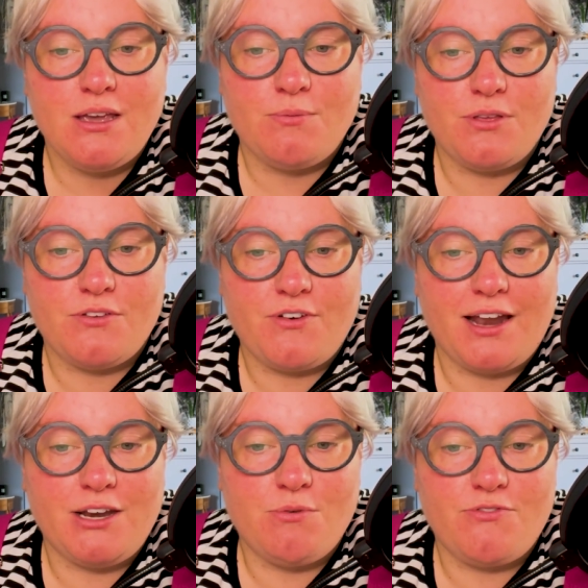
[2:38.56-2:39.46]
with a
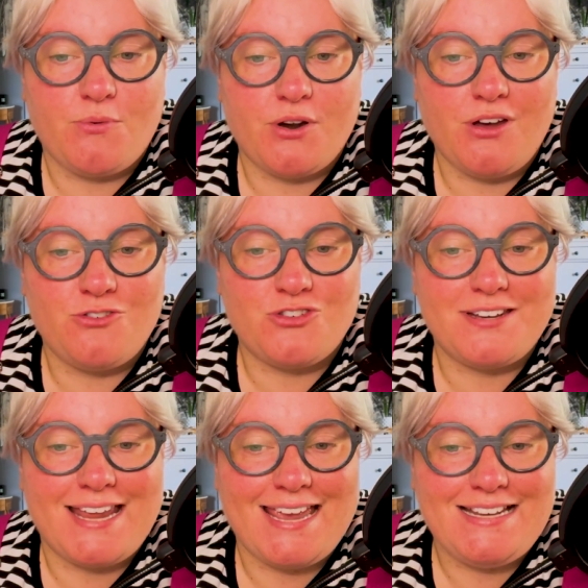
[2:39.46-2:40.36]
value of
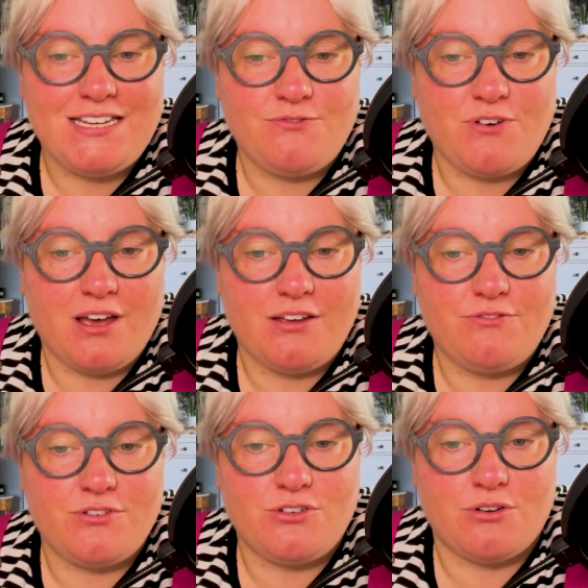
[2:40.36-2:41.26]

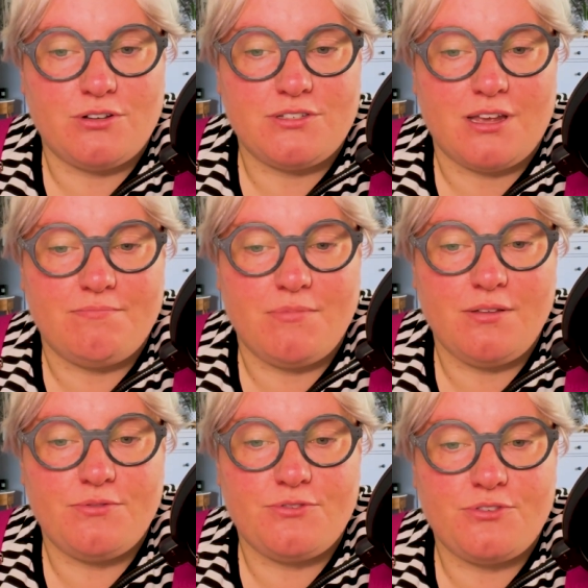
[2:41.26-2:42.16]
$185 a
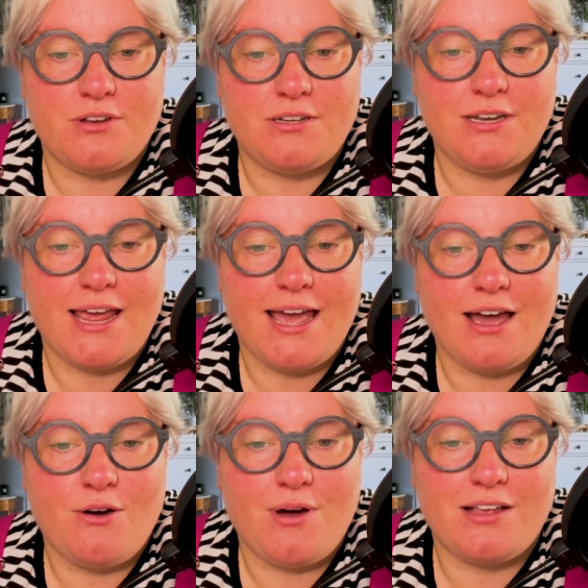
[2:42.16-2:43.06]
month.
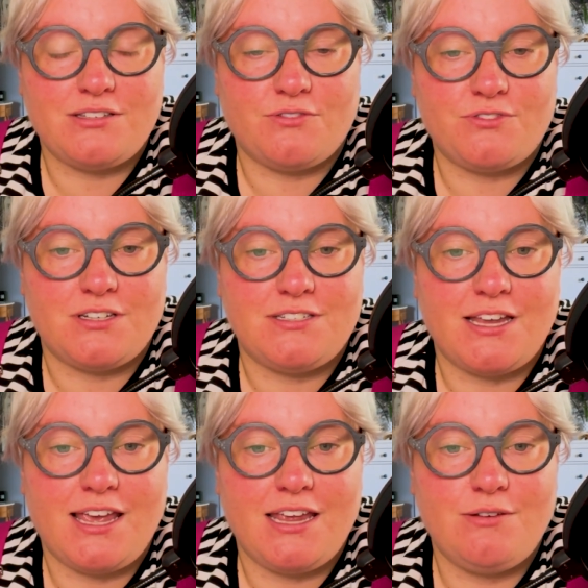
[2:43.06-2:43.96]
Now, as of
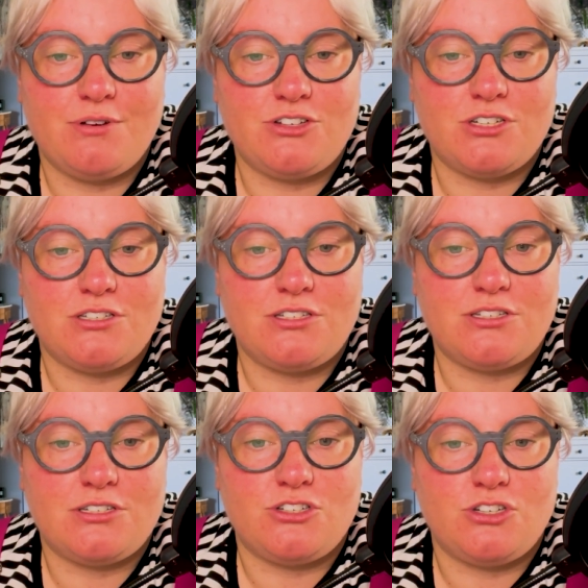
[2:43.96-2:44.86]
today, which
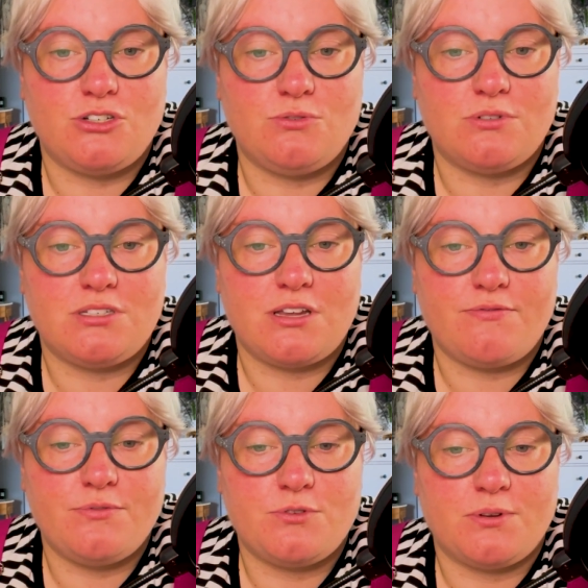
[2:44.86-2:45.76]
is June
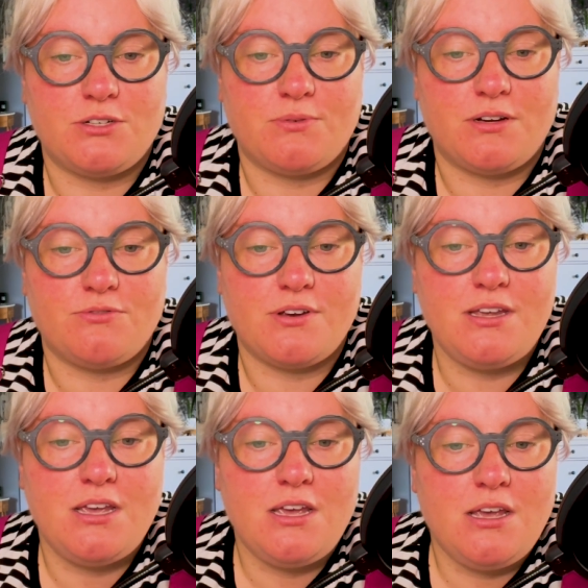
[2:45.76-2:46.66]
7th,
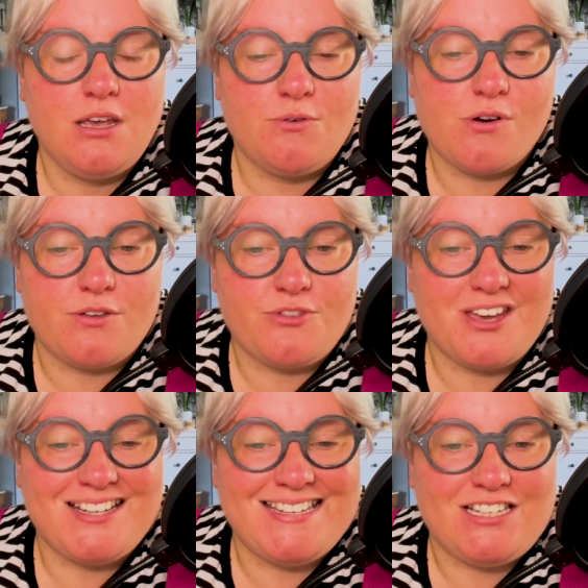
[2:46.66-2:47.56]
2023, we're at
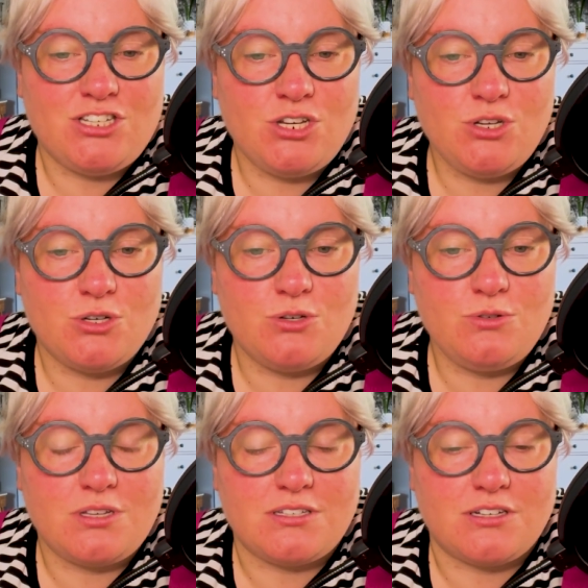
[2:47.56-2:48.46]
32.
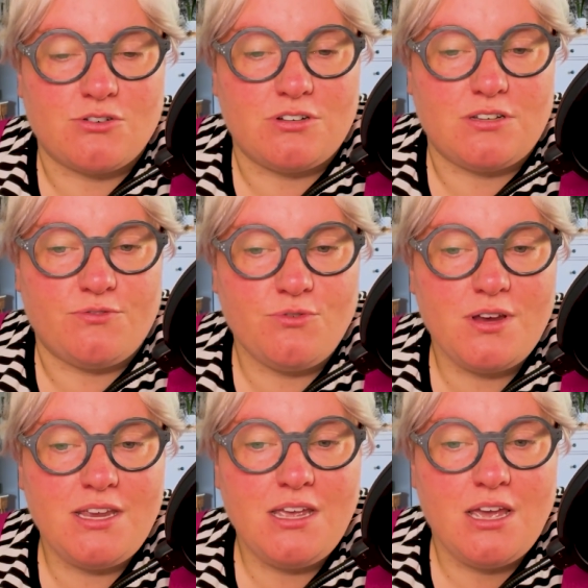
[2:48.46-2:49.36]
So that's an increase of
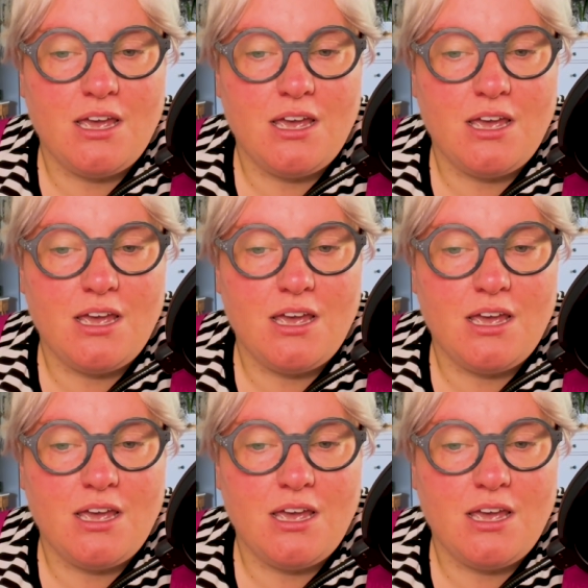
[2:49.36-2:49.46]
3